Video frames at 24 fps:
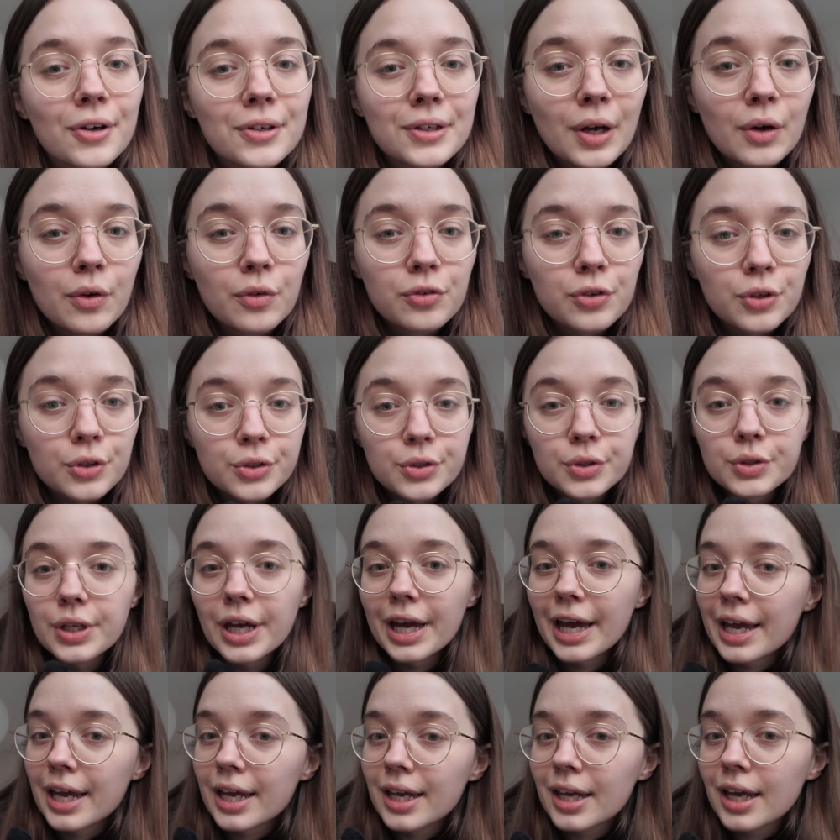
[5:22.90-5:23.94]
for now, for
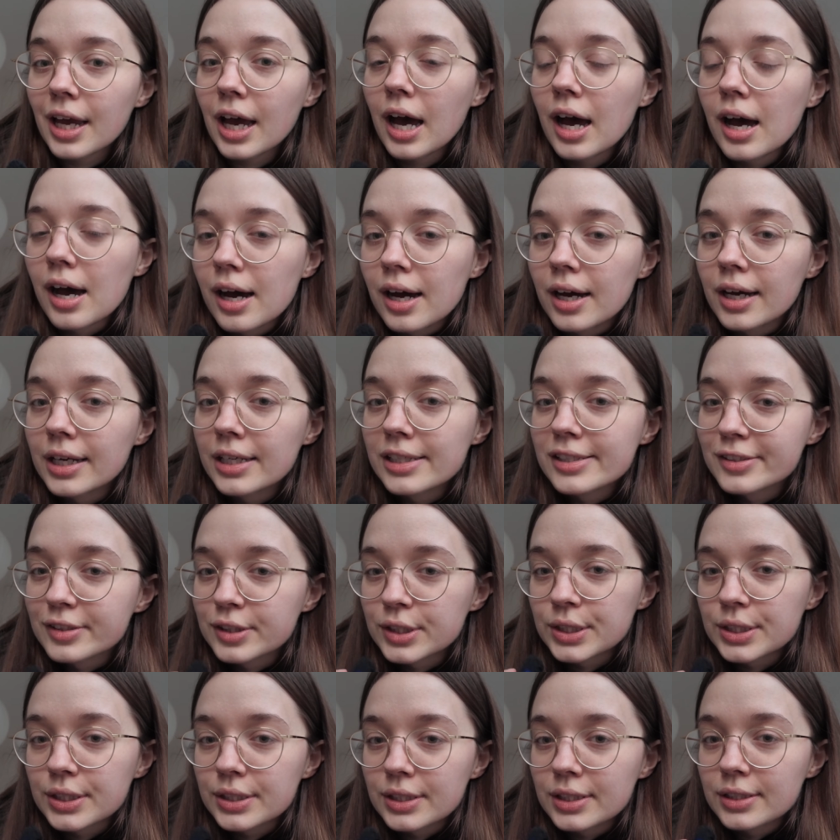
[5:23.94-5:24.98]
today, I
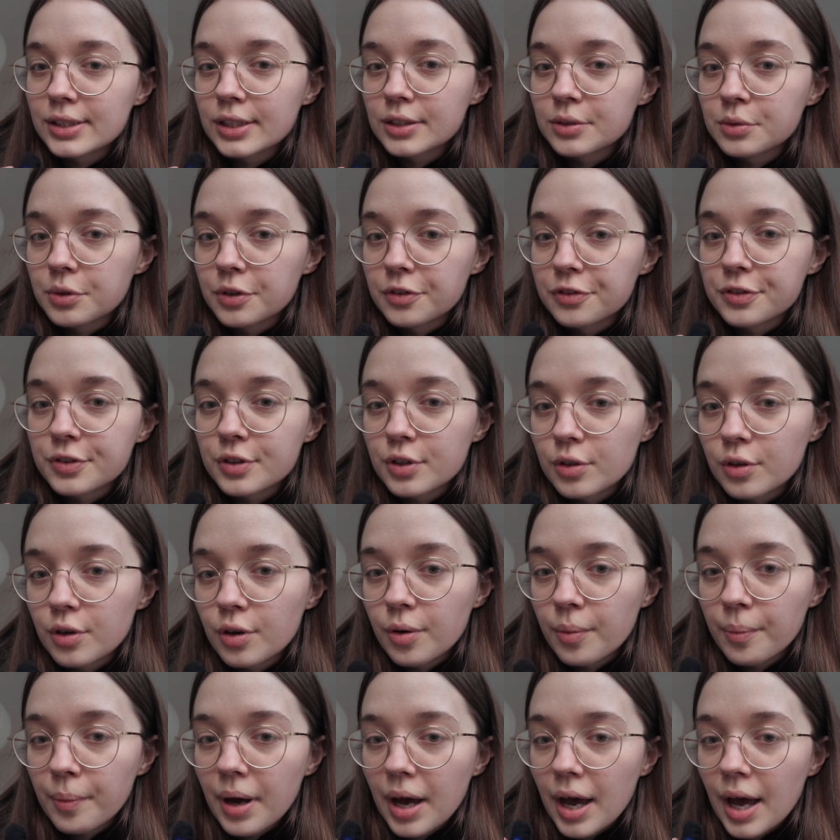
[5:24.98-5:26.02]
started the day with
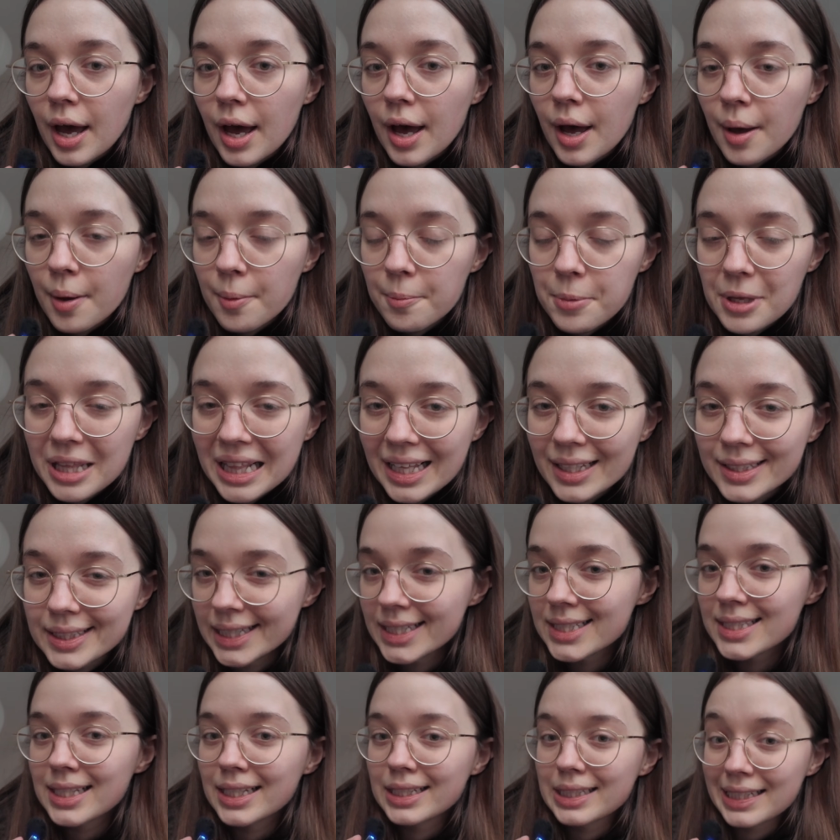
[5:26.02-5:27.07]
some
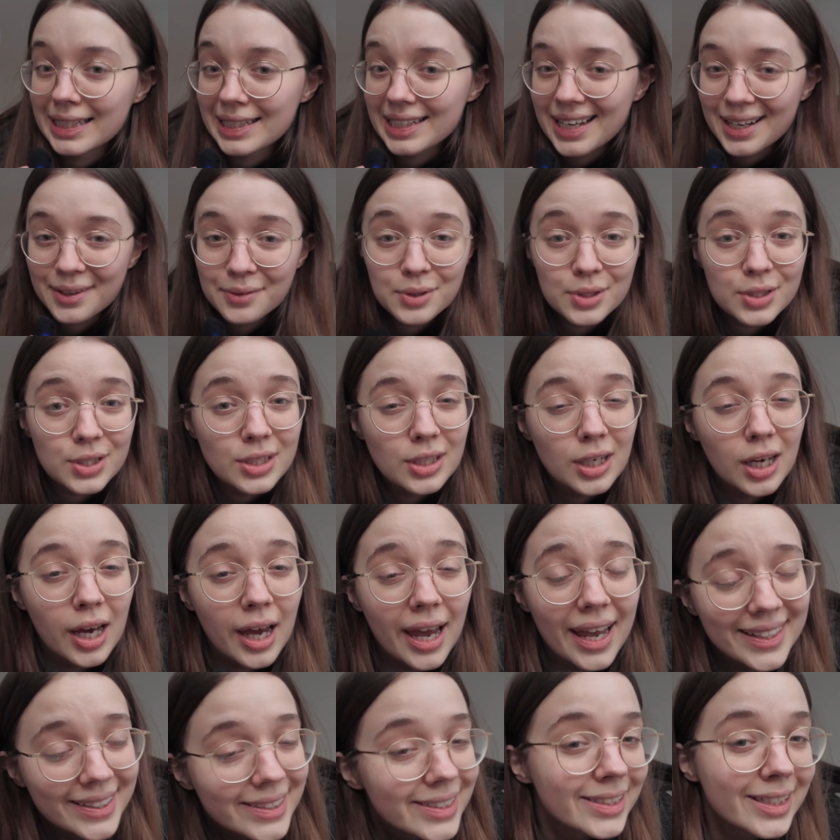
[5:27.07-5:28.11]
Pilates, and then I was
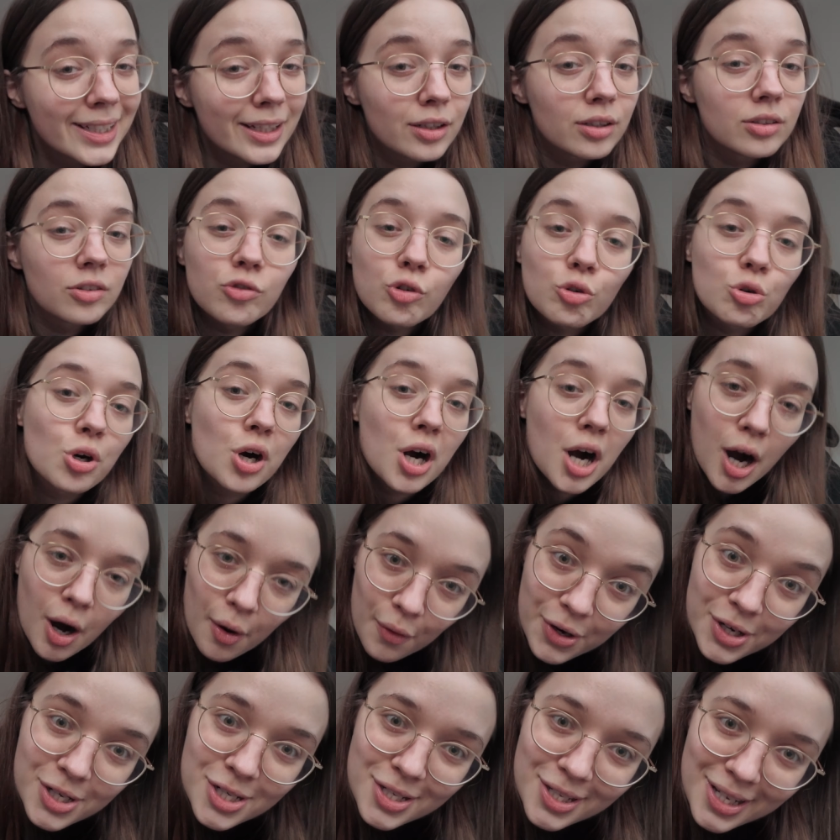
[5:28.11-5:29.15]
editing for
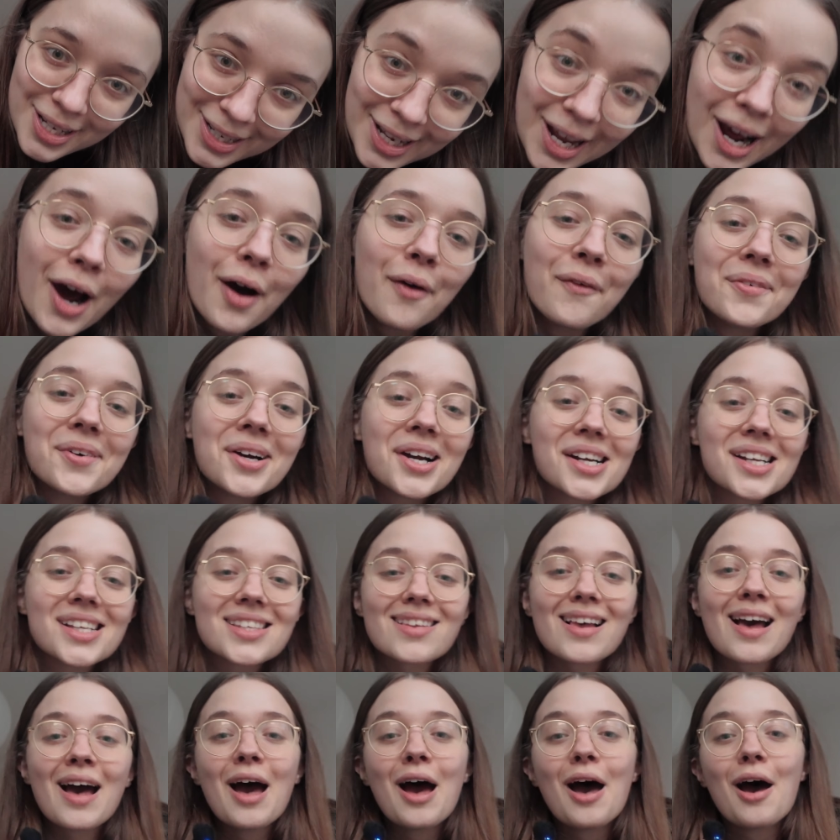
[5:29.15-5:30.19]
hours and
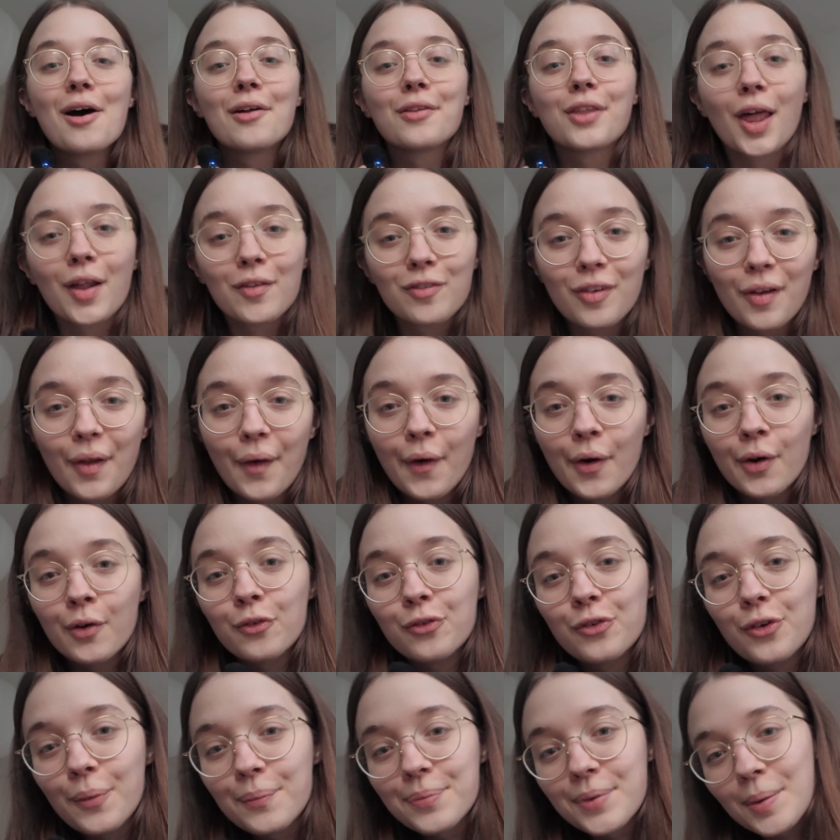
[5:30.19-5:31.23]
hours the
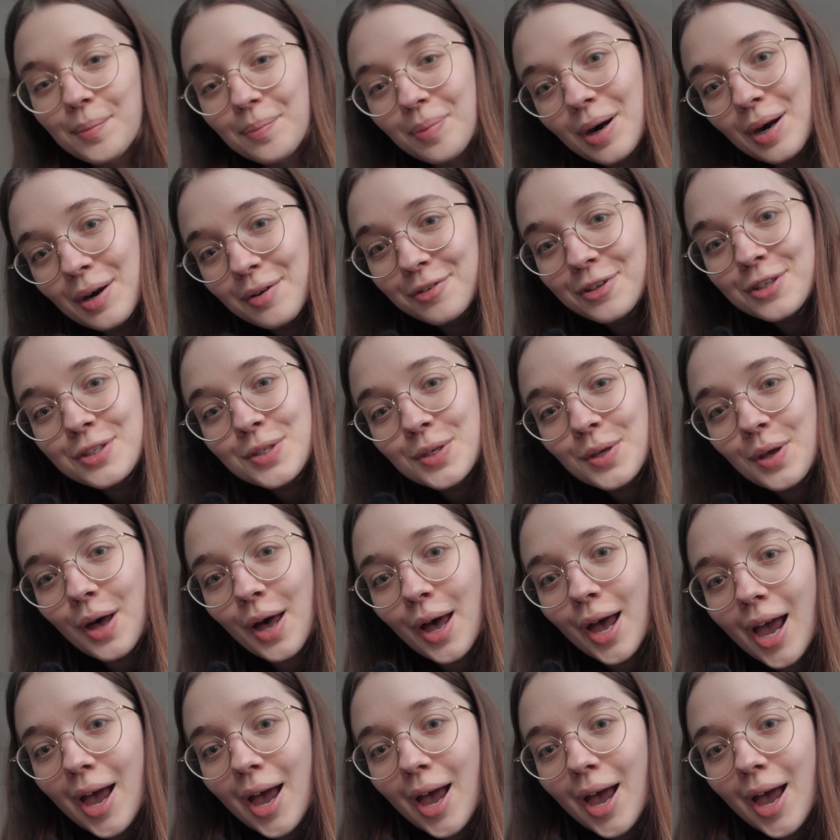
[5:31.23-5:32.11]
vlog from the previous